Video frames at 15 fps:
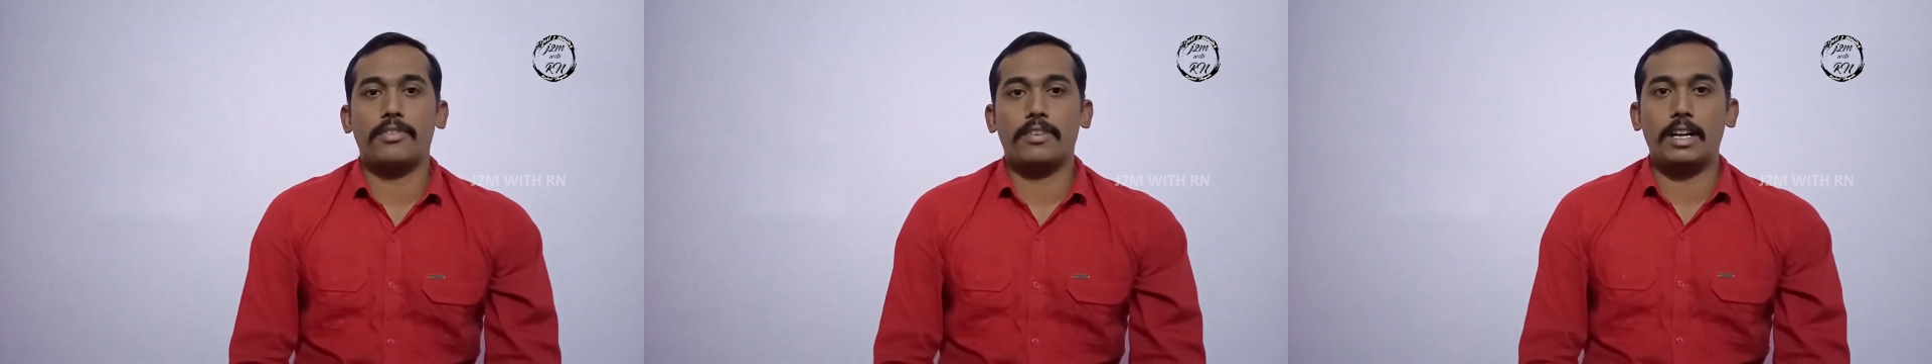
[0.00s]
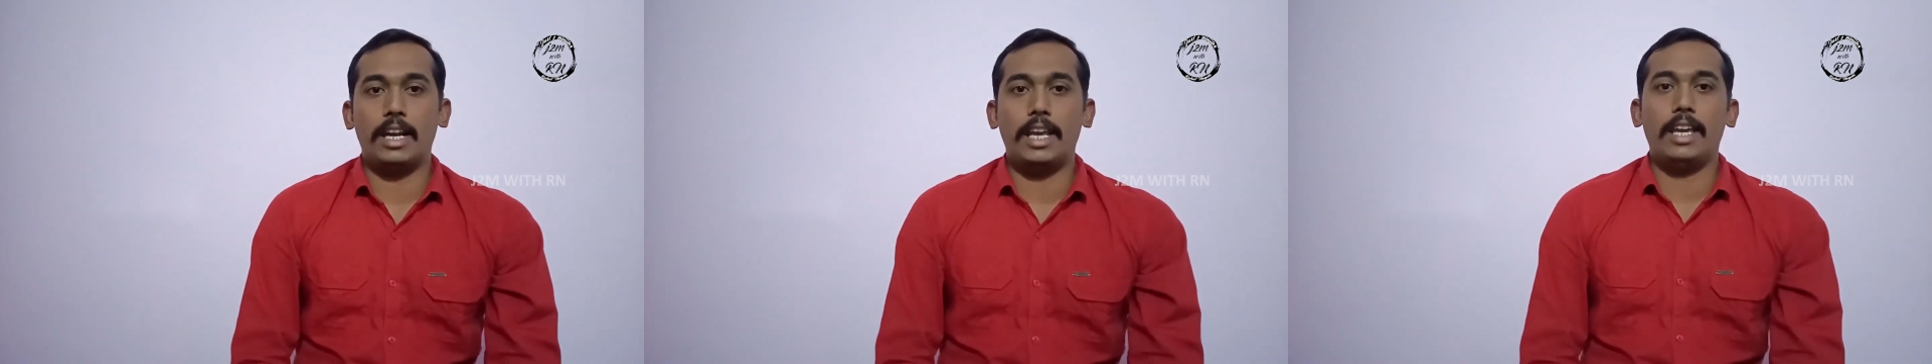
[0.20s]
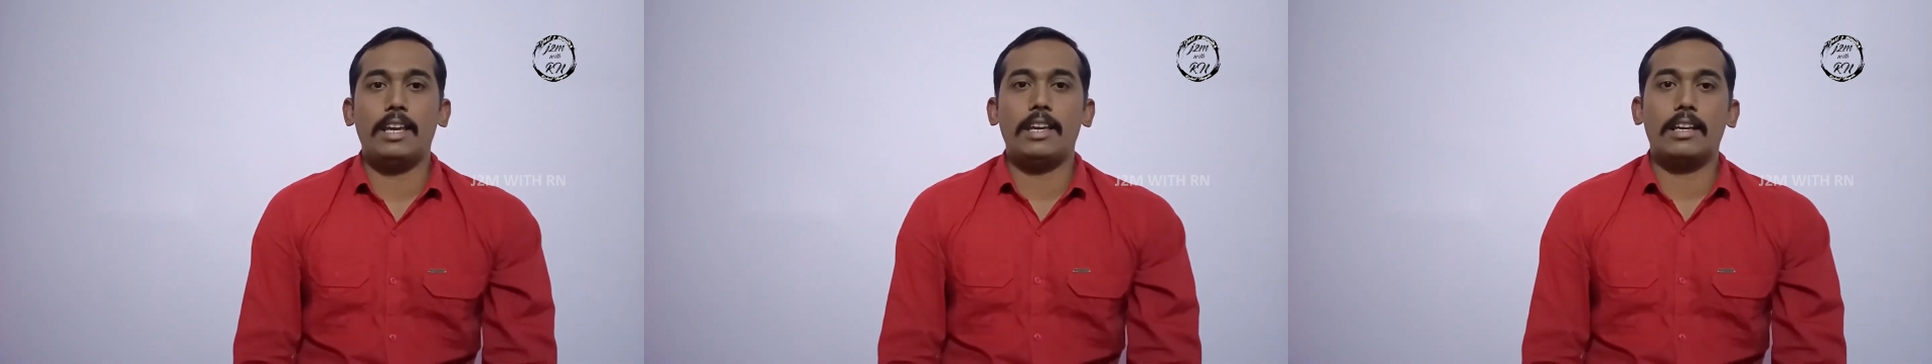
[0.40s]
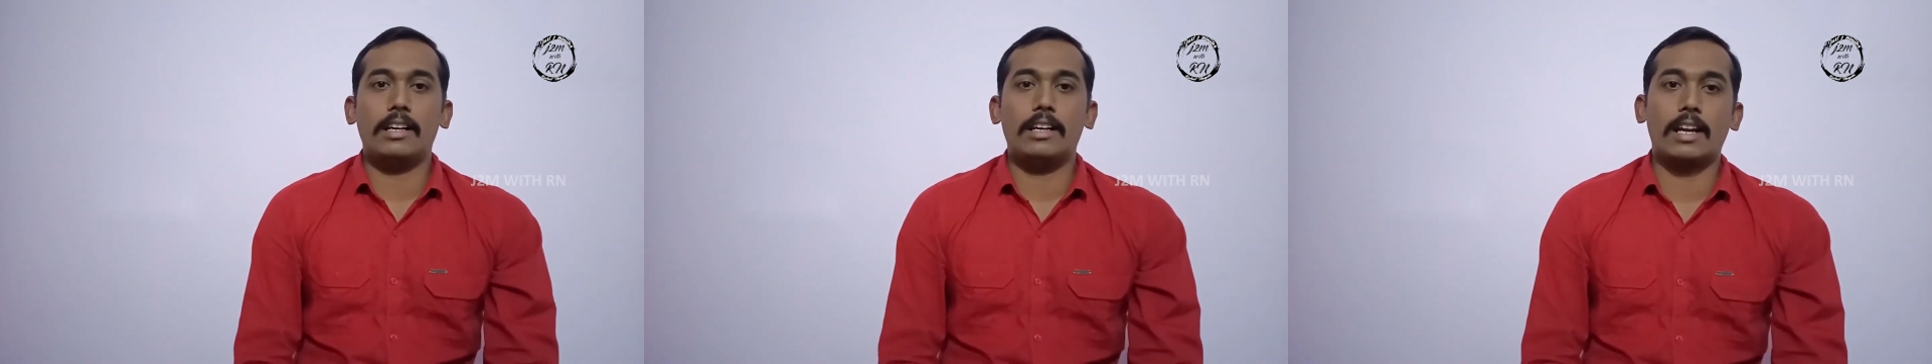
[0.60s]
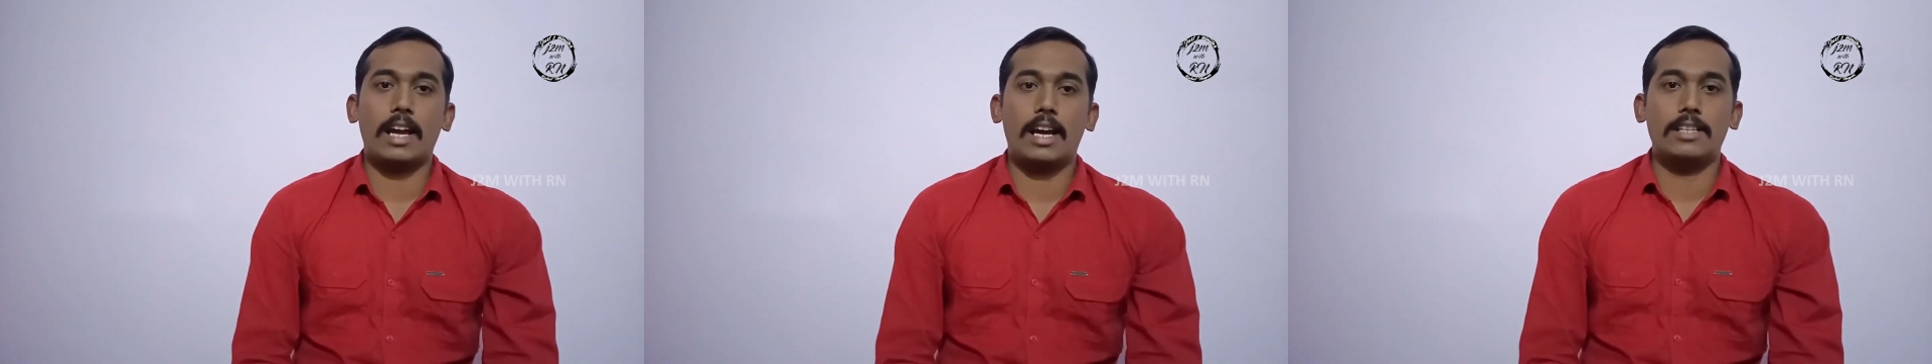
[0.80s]
clay,
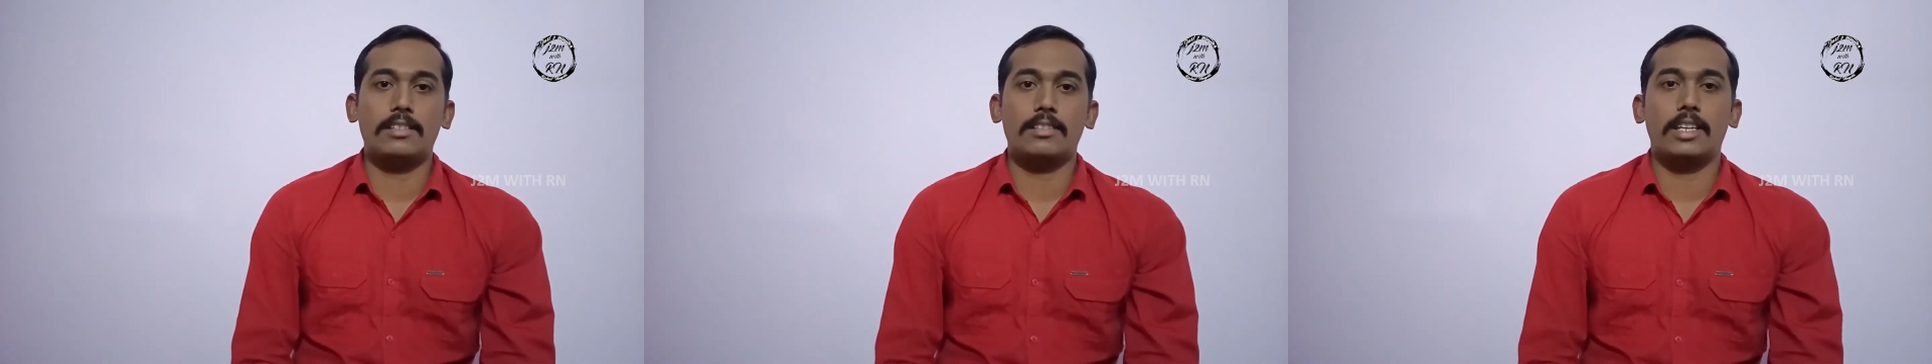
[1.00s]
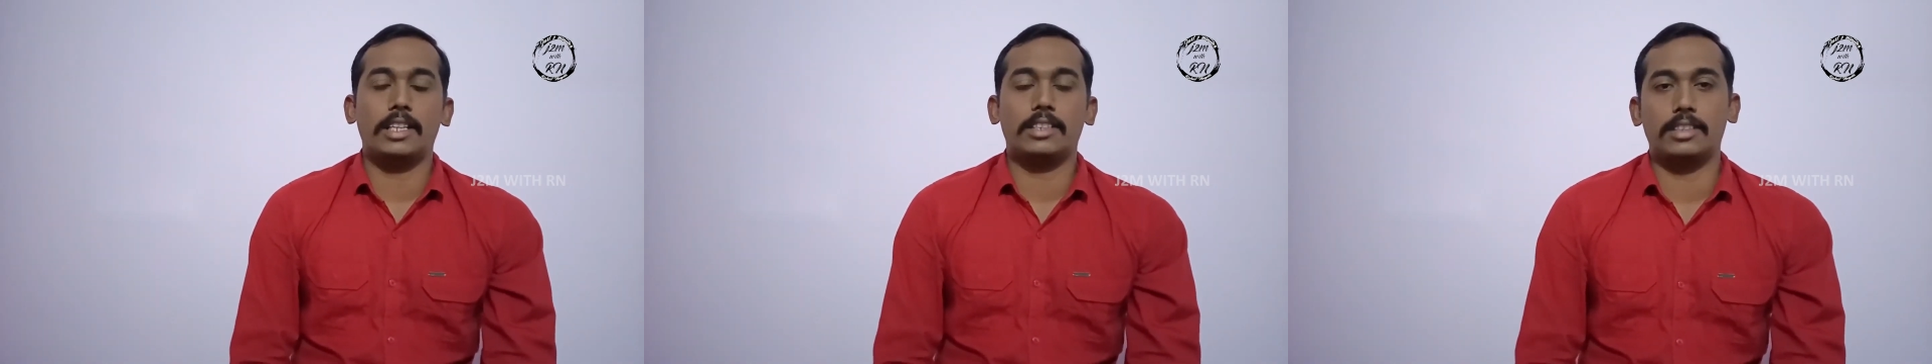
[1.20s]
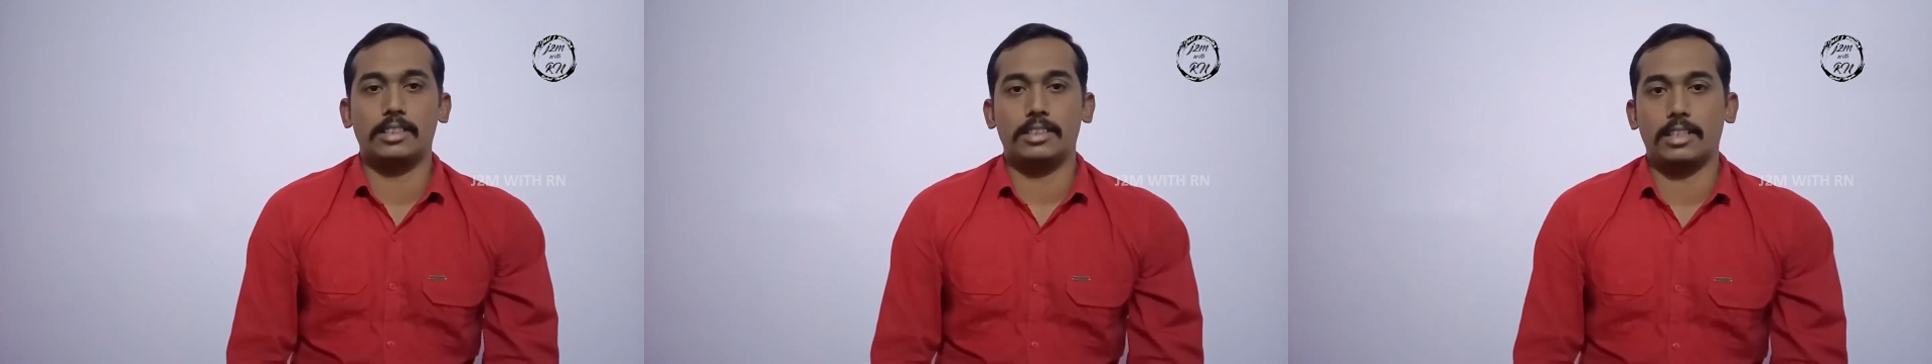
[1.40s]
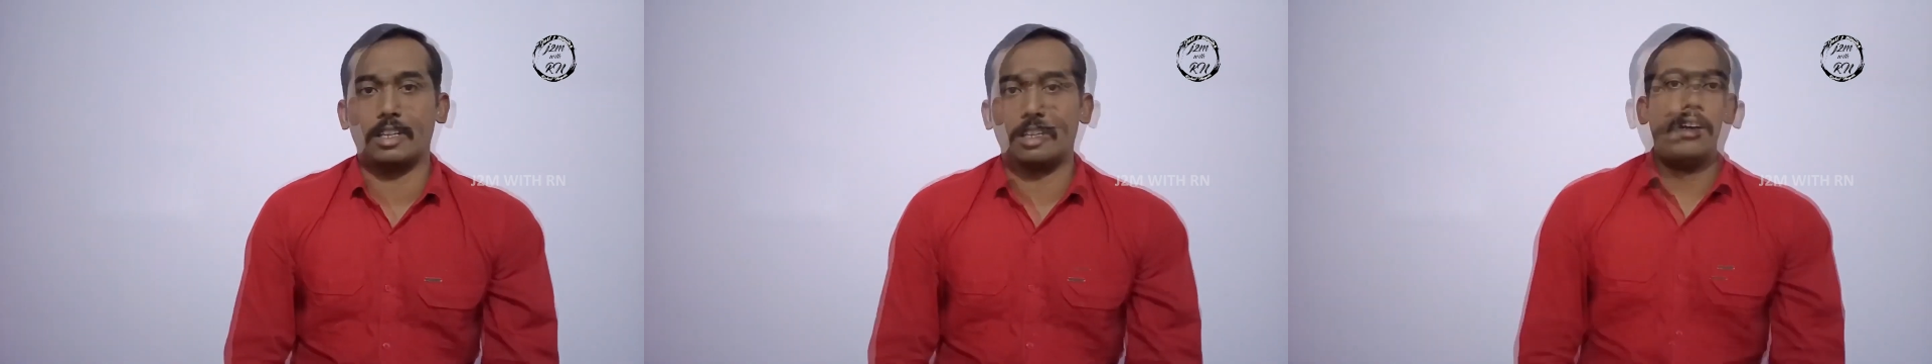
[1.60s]
grass, etc.